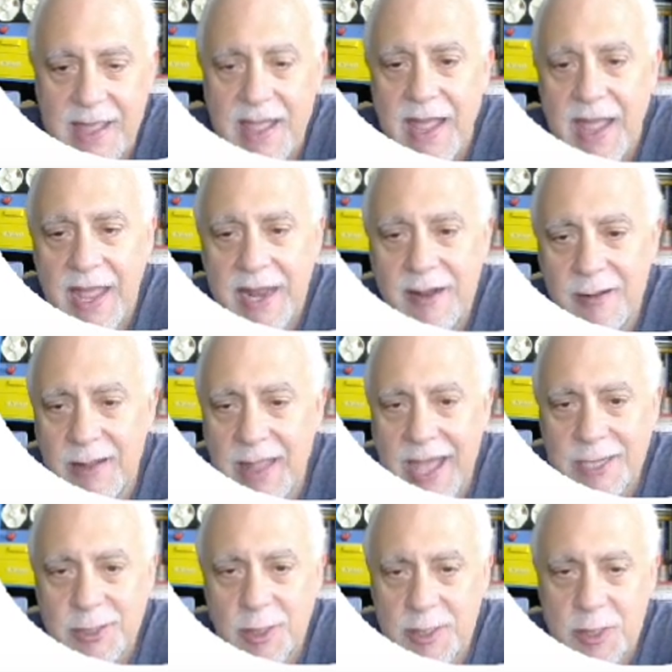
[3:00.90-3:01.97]
and it'll
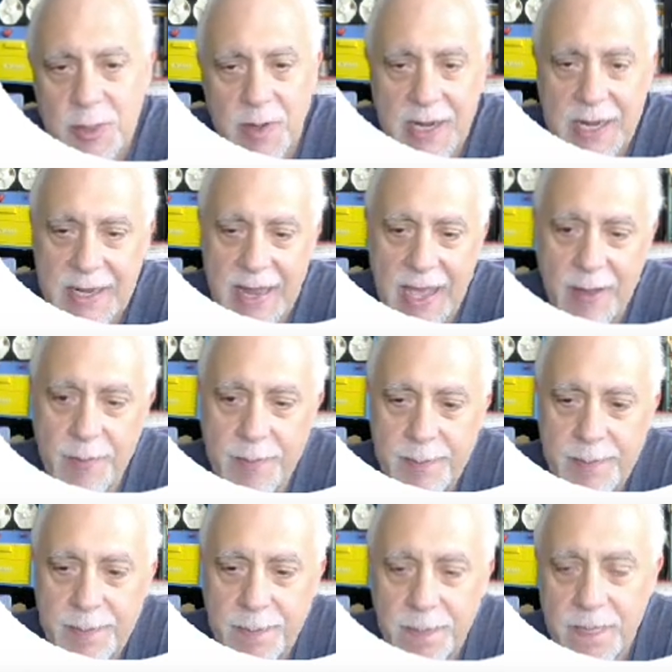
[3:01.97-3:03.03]
actually shrink it down.
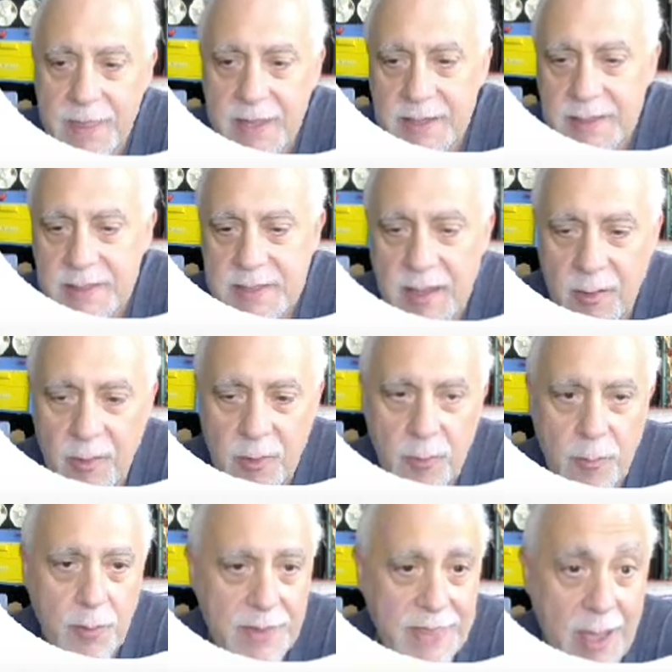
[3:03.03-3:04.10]
So
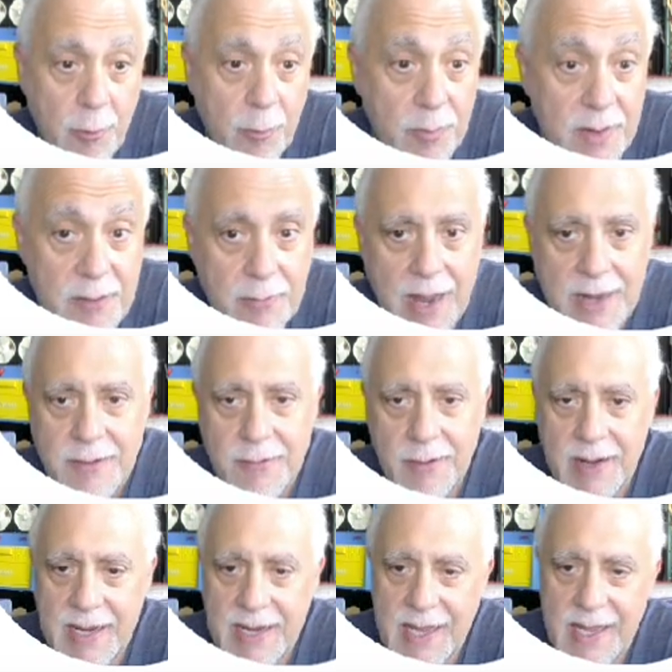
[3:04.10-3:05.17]
without
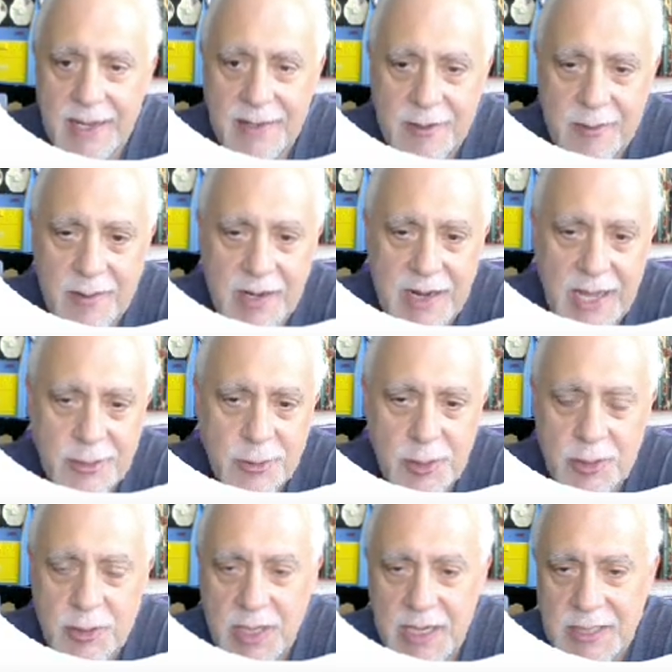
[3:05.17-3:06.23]
re-rendering it, you can actually
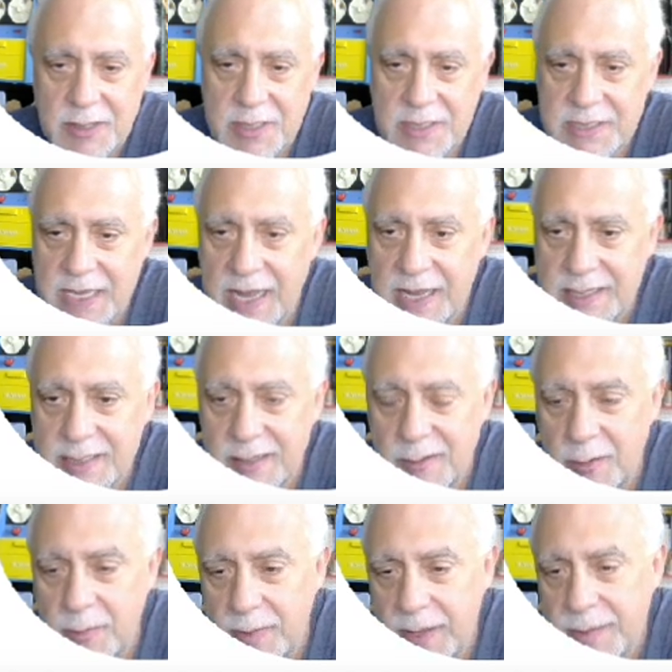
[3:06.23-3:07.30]
change the size a
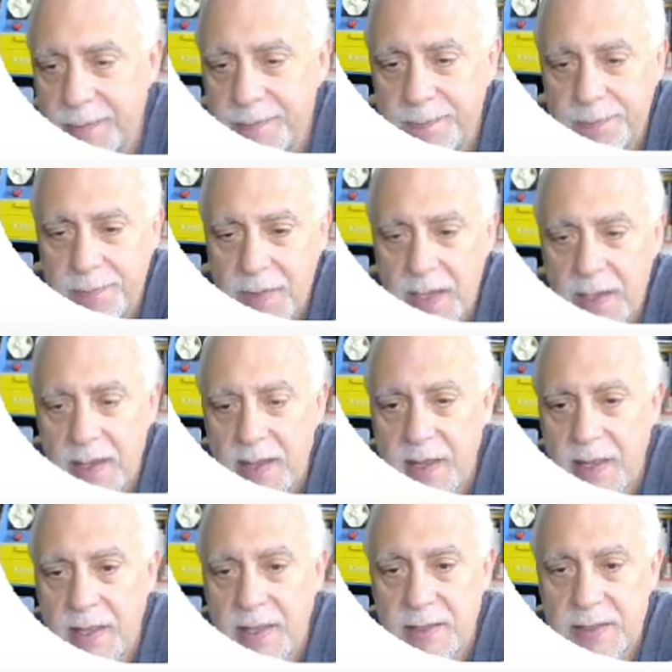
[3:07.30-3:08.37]
little bit.
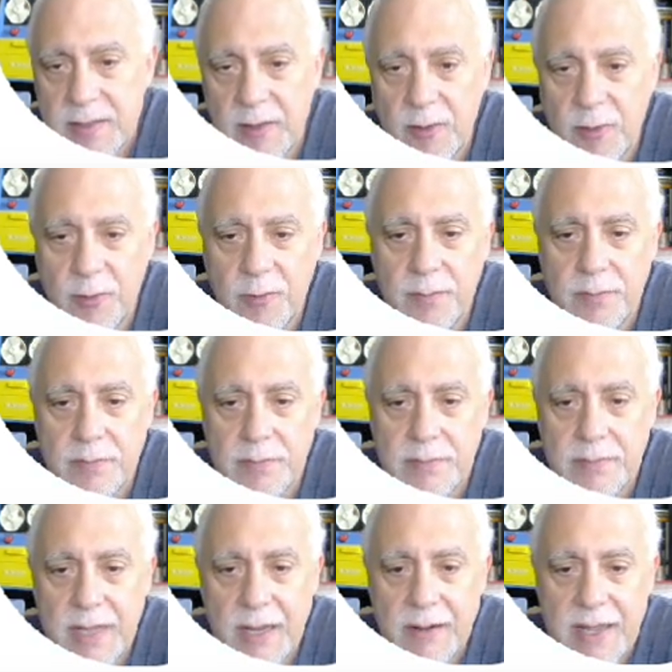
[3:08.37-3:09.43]
So
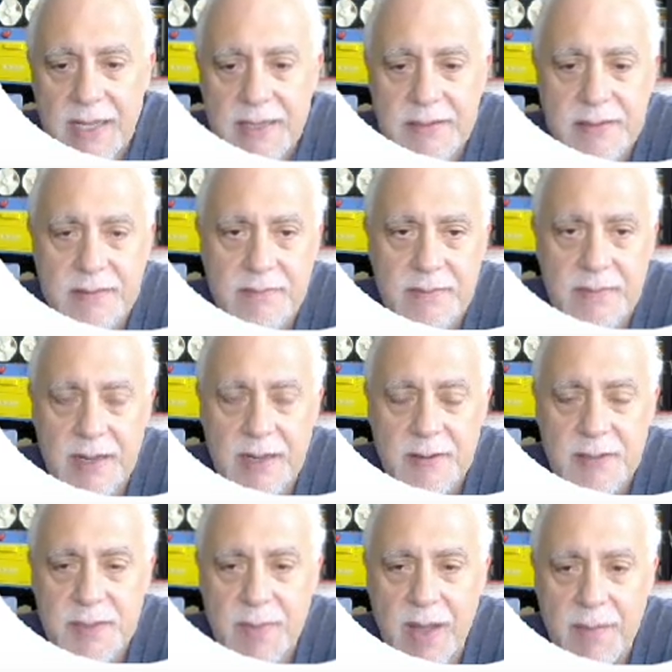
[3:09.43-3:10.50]
there it is.
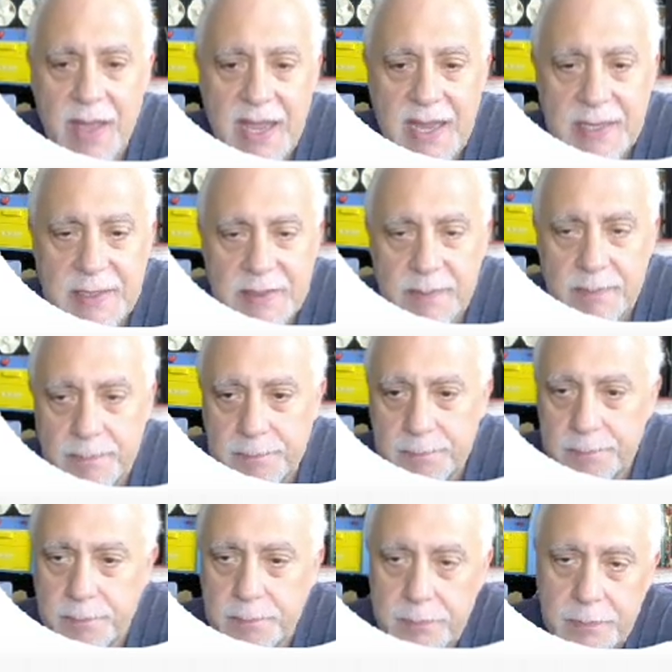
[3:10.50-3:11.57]
There's my maze.
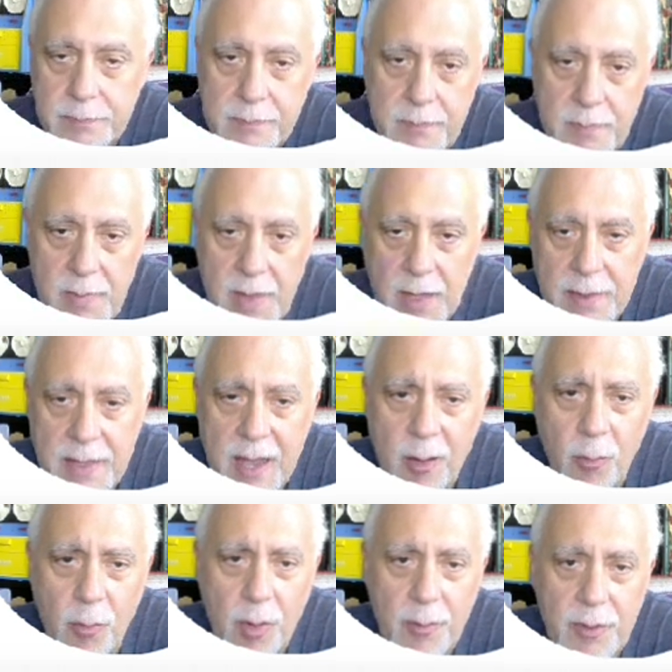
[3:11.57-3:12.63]
Now
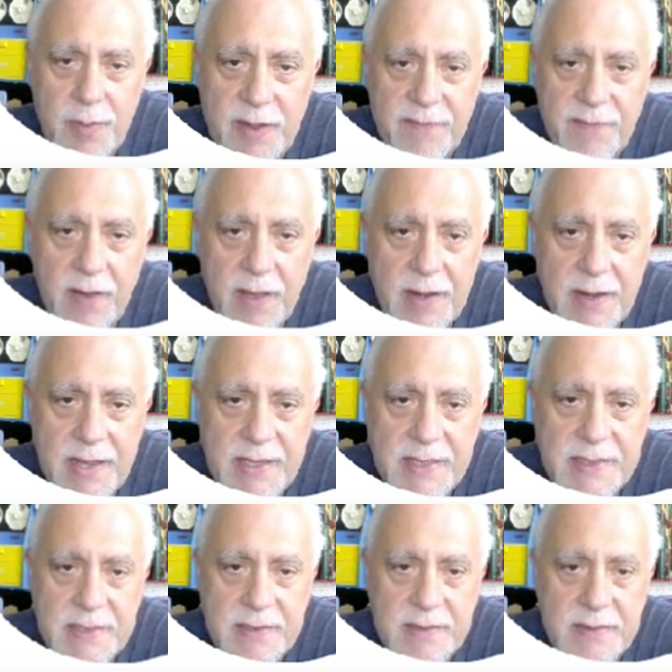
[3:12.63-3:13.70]
what would be fun is,